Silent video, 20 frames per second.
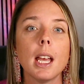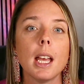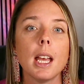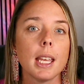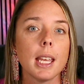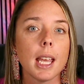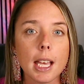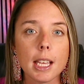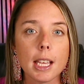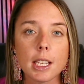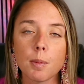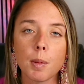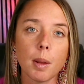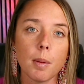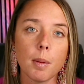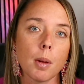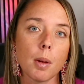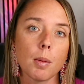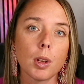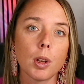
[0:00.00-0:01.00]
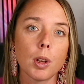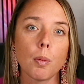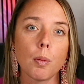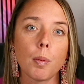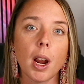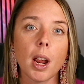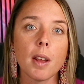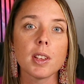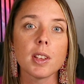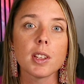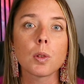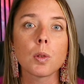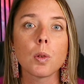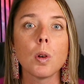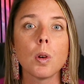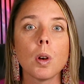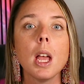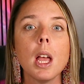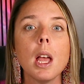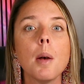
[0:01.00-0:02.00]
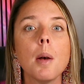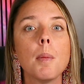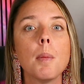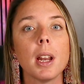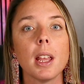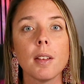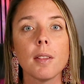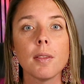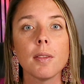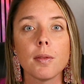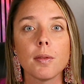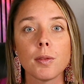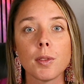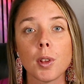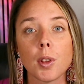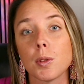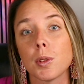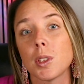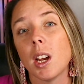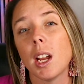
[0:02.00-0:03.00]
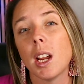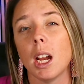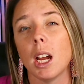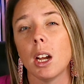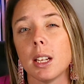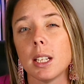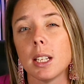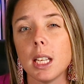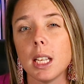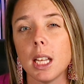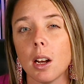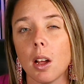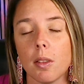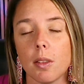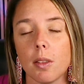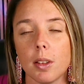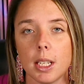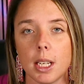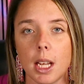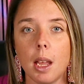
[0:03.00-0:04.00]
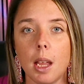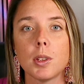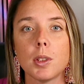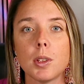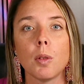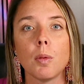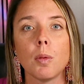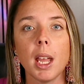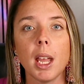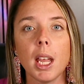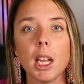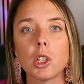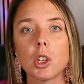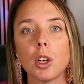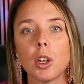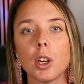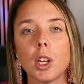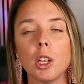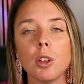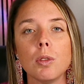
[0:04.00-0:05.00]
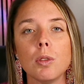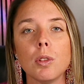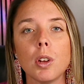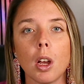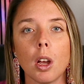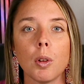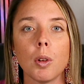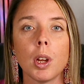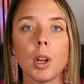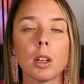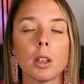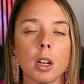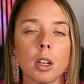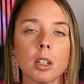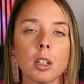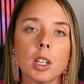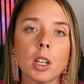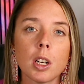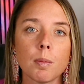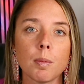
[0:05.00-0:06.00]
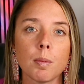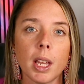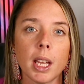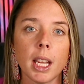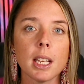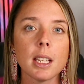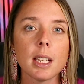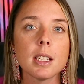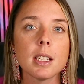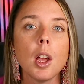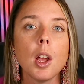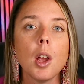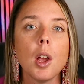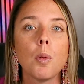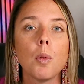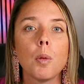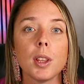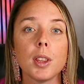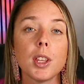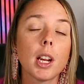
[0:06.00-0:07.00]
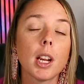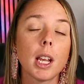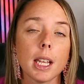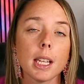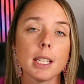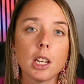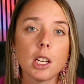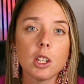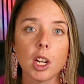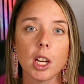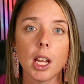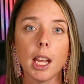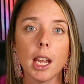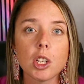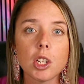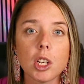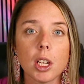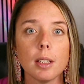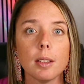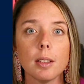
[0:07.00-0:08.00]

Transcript: Yes, you may be able to go private school, but if those aren't guaranteed all the time. So make sure you know your long-term plans with your kids' education.